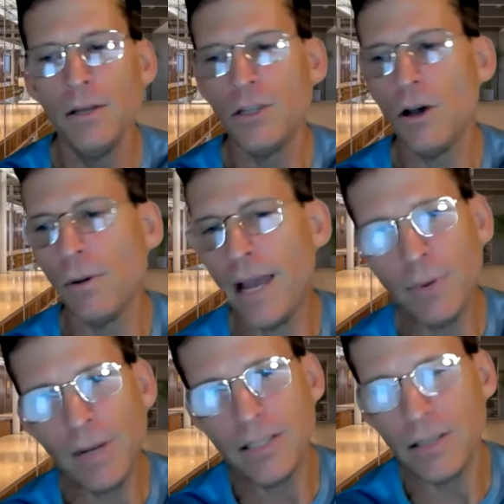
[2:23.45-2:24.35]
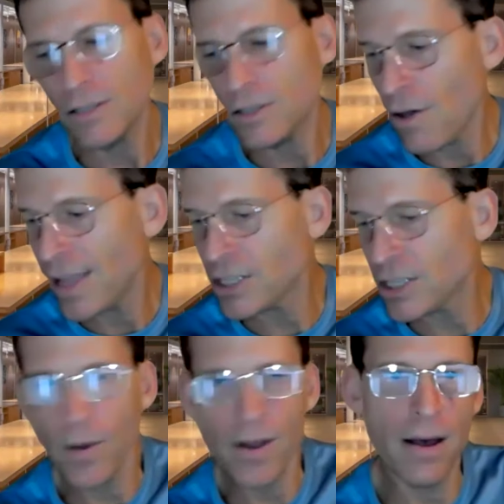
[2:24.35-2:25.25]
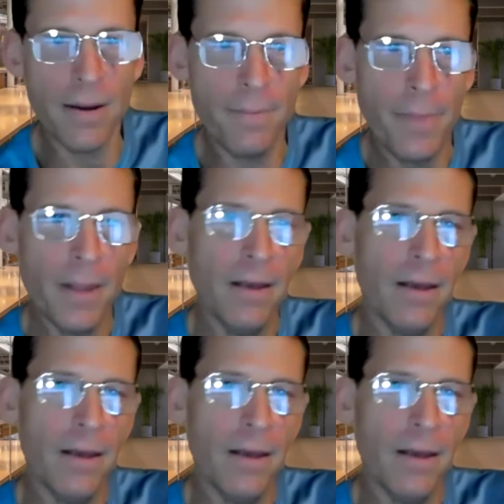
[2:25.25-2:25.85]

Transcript: So, anyways, all that's going on,